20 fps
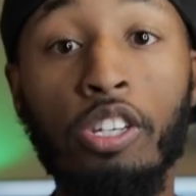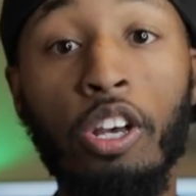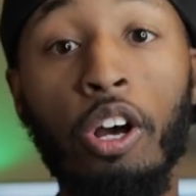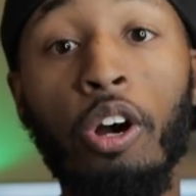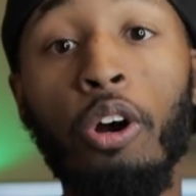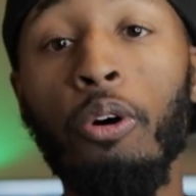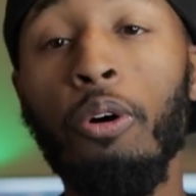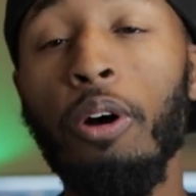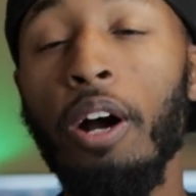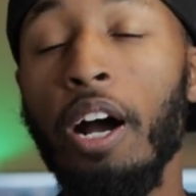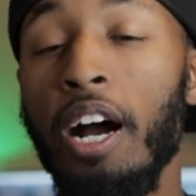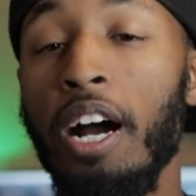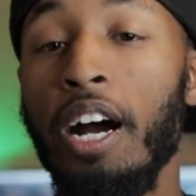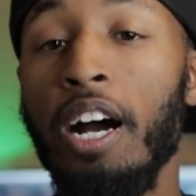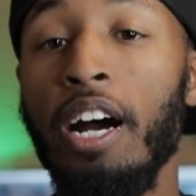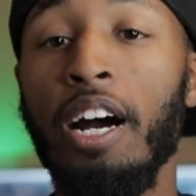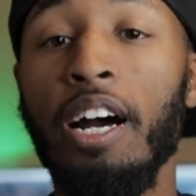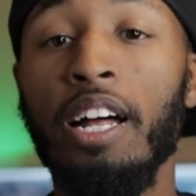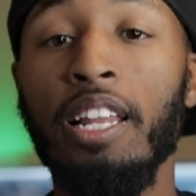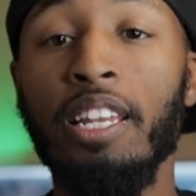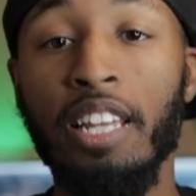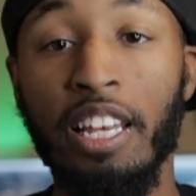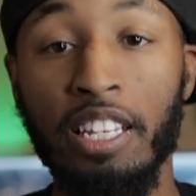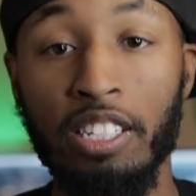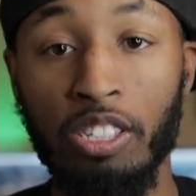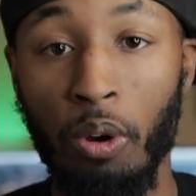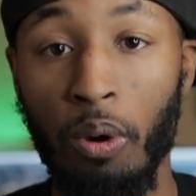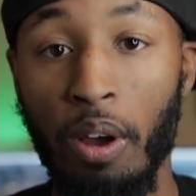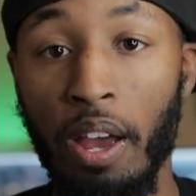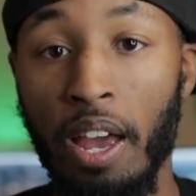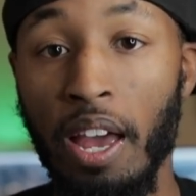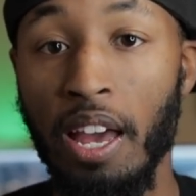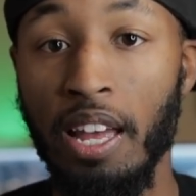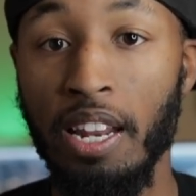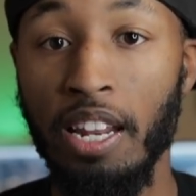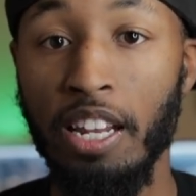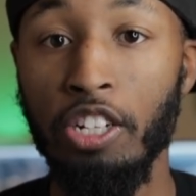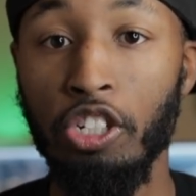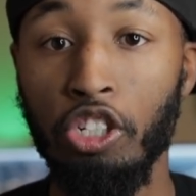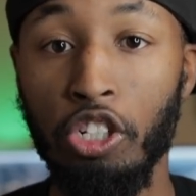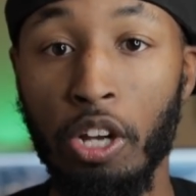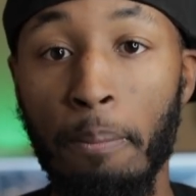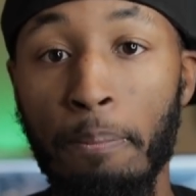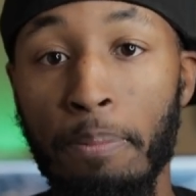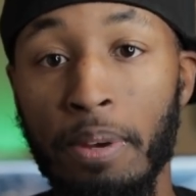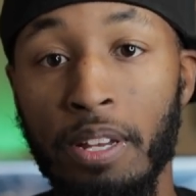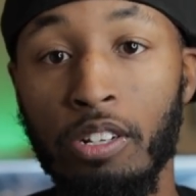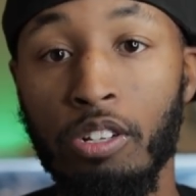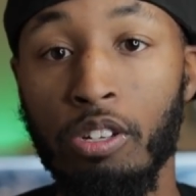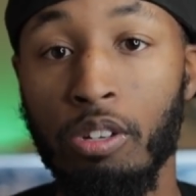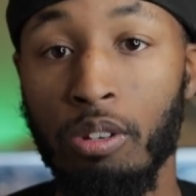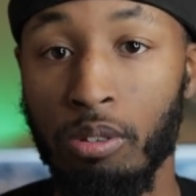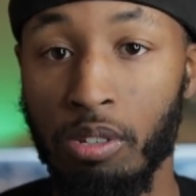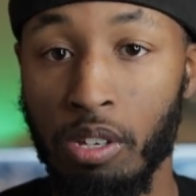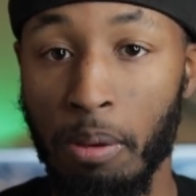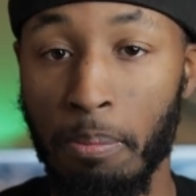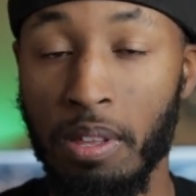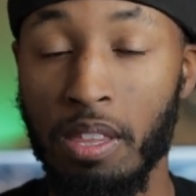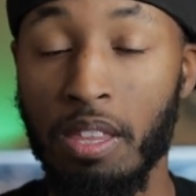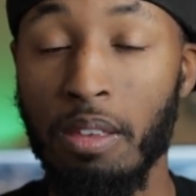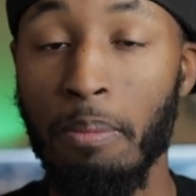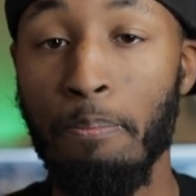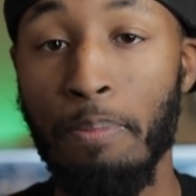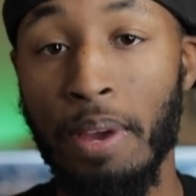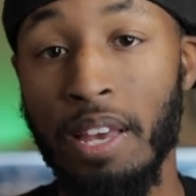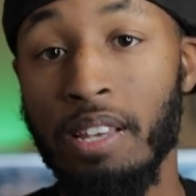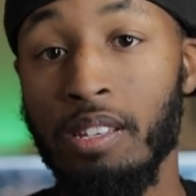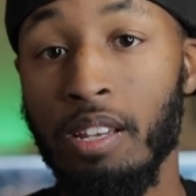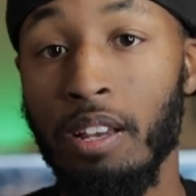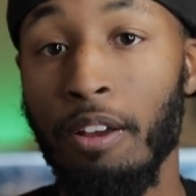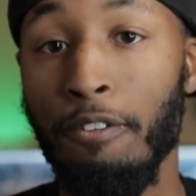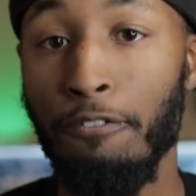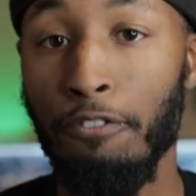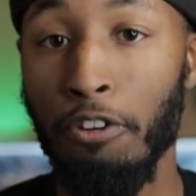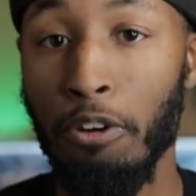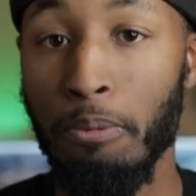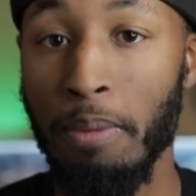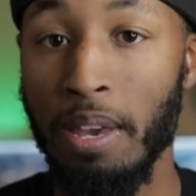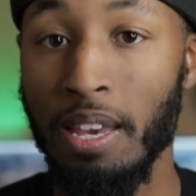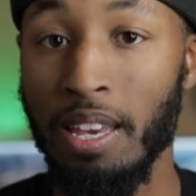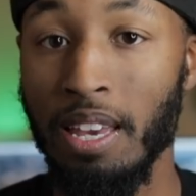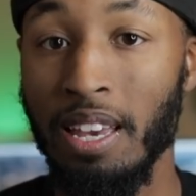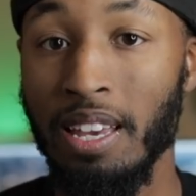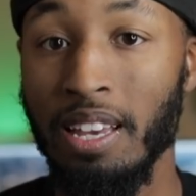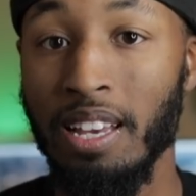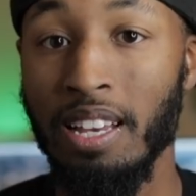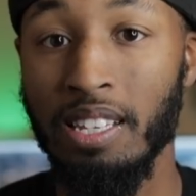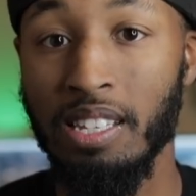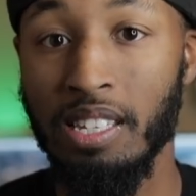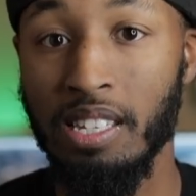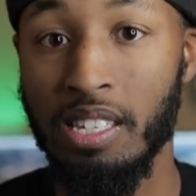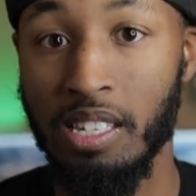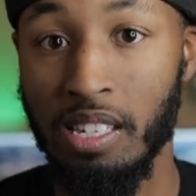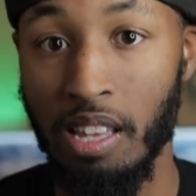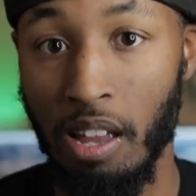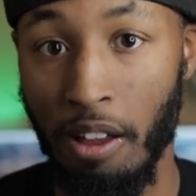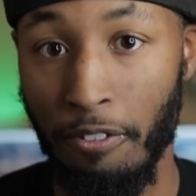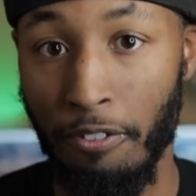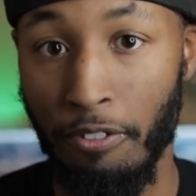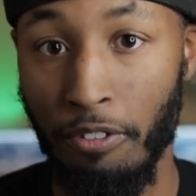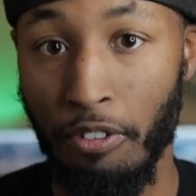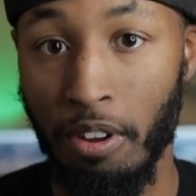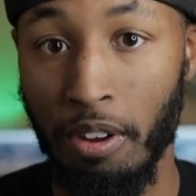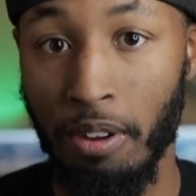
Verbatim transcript: So uh, let's go ahead and jump into some of the basic filmmaking stuff.